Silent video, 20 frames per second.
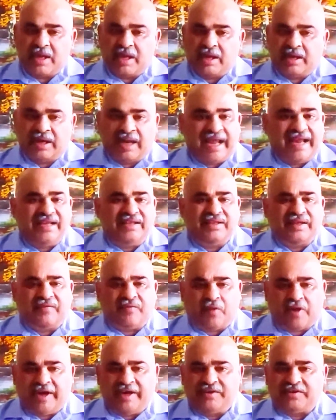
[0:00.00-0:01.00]
Like the
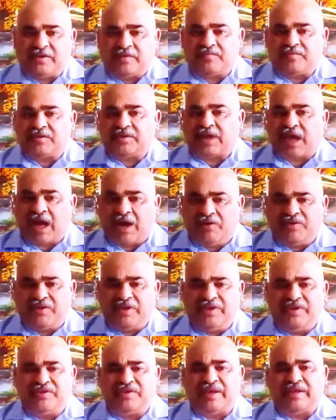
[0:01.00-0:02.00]
voice of
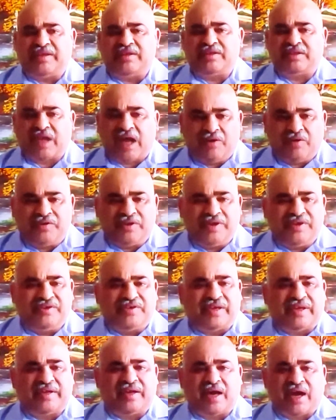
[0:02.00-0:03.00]
thousands and thousands
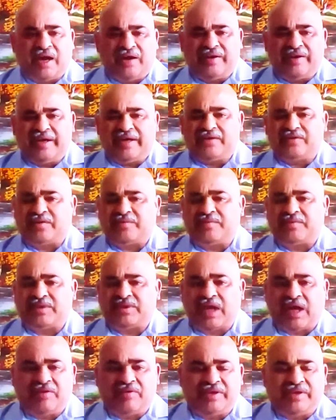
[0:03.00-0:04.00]
and hundreds of
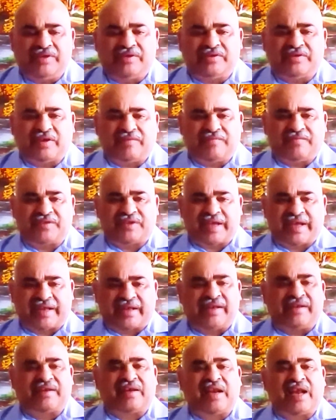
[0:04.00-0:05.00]
thousands of
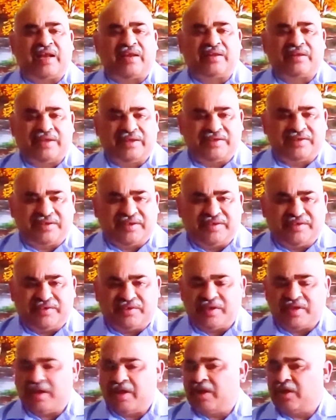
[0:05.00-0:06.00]
second-class
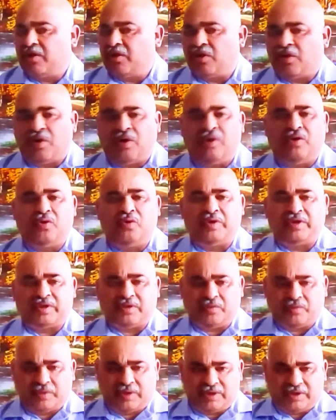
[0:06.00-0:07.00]
citizens all over
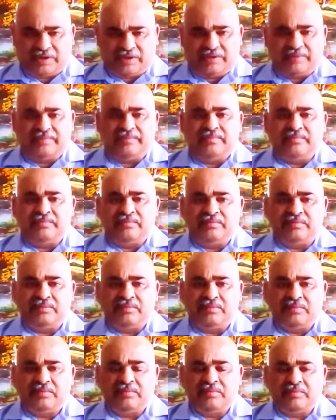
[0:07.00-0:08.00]
the world,
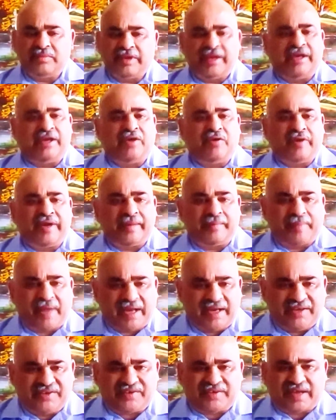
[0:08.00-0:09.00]
including
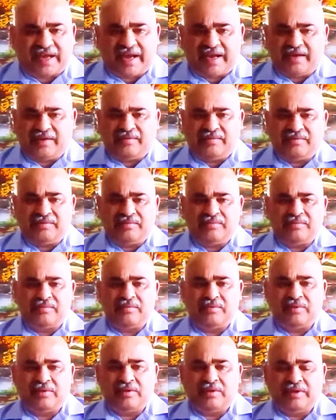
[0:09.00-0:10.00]
Palestine,
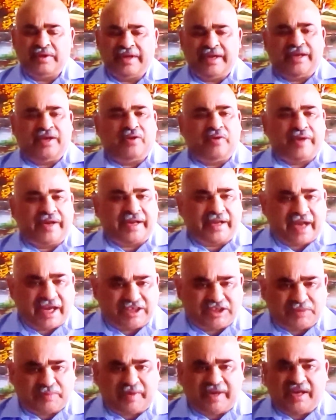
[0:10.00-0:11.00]
including
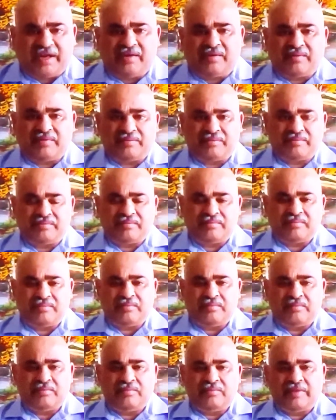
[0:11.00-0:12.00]
Kashmir,
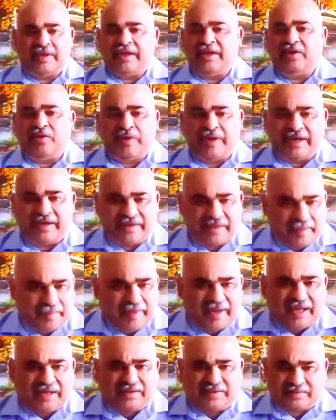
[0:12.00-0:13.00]
including
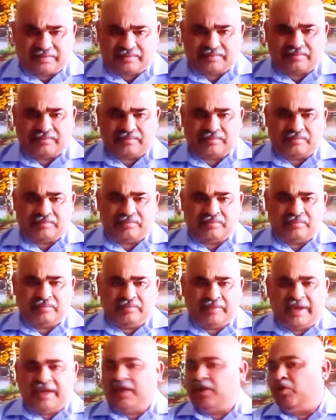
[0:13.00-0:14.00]
Tibet,
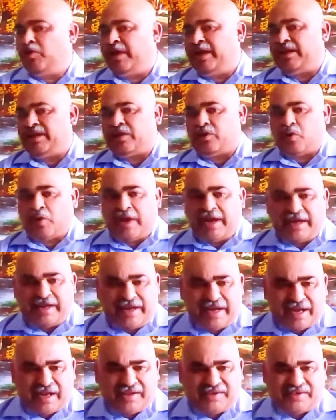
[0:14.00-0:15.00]
including the
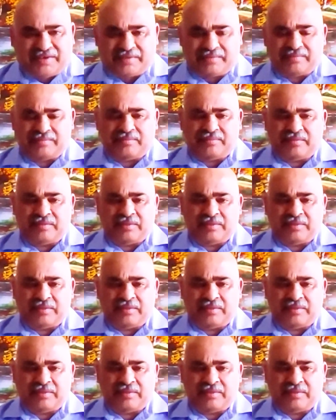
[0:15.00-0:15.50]
Rohingyas,